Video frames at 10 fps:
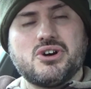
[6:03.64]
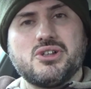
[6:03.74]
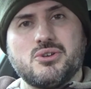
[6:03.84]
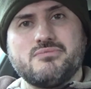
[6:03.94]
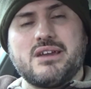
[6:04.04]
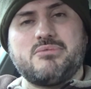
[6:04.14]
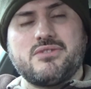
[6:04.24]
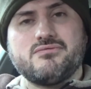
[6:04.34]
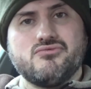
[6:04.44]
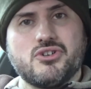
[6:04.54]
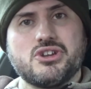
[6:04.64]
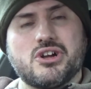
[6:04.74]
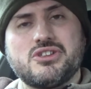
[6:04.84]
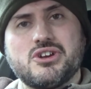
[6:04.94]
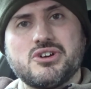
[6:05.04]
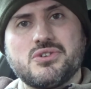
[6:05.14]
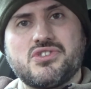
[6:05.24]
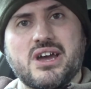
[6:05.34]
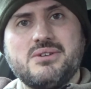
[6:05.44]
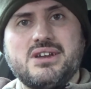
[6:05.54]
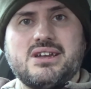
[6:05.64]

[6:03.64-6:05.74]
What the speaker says: oil, or maybe even running on the oil. So,